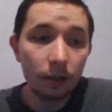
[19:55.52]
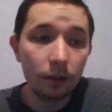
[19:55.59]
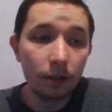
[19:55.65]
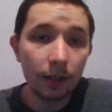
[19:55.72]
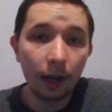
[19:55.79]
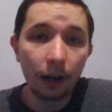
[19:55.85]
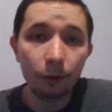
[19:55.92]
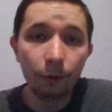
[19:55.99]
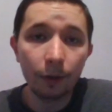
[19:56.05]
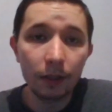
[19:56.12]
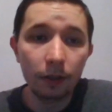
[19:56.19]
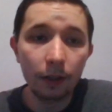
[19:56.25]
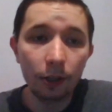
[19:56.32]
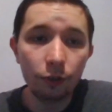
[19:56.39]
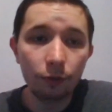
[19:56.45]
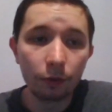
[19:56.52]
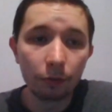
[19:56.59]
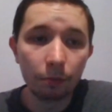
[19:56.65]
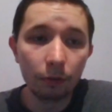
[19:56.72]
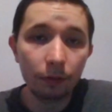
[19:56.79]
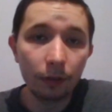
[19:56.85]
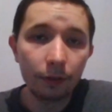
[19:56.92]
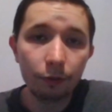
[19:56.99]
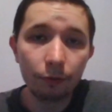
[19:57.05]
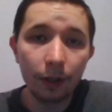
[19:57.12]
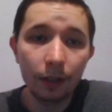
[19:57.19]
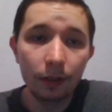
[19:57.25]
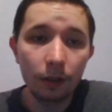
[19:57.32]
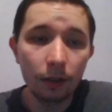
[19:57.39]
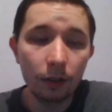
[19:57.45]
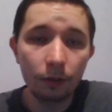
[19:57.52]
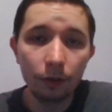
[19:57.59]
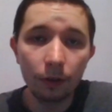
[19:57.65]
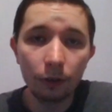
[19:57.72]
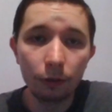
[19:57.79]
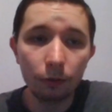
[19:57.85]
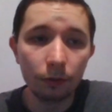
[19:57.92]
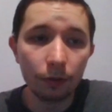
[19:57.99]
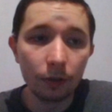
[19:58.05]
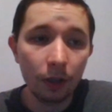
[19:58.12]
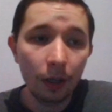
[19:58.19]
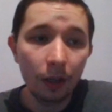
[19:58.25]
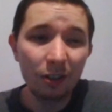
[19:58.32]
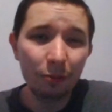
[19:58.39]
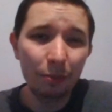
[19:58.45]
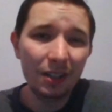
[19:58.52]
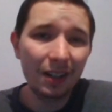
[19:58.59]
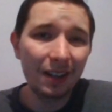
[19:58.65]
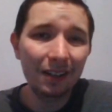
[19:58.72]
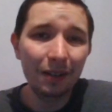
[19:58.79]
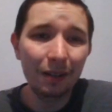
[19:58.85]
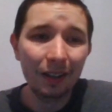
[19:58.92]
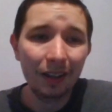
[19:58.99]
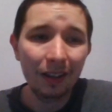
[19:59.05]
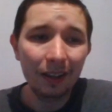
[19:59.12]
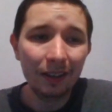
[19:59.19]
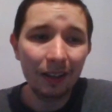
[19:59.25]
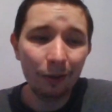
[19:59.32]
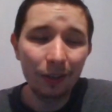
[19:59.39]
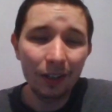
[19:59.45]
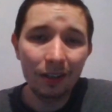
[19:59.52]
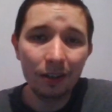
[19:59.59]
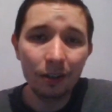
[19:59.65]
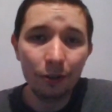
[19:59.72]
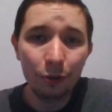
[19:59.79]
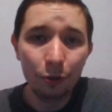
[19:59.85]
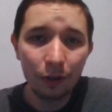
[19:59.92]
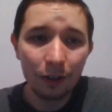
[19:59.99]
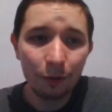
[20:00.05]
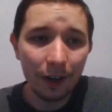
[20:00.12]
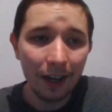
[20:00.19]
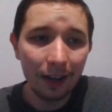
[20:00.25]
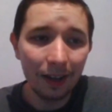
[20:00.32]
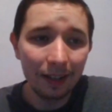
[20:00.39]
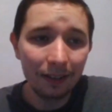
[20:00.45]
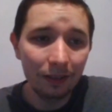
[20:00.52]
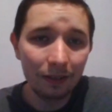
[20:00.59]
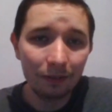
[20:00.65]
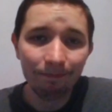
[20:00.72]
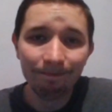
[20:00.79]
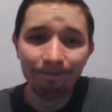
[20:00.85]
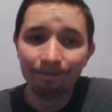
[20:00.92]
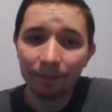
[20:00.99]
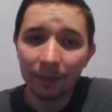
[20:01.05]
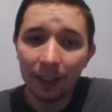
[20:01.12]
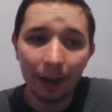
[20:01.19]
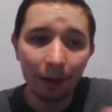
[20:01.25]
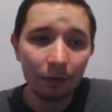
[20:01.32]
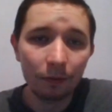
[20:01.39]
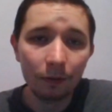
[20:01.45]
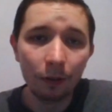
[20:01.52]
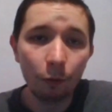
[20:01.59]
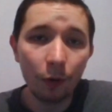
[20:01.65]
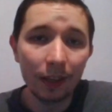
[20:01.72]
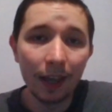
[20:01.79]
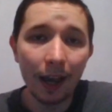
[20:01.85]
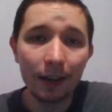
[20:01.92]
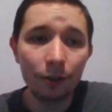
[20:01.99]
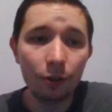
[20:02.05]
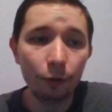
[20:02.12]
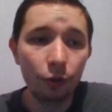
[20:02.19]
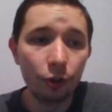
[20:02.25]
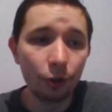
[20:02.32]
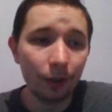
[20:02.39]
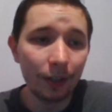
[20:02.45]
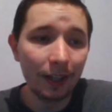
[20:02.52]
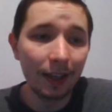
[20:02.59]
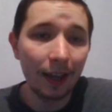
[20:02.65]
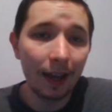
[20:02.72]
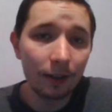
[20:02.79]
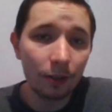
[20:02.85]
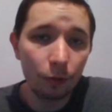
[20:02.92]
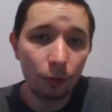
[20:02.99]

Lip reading: sacrifice the h4 pawn, otherwise he's going to lose. So basically, now this is zugzwang, and yeah, white has no choice. He has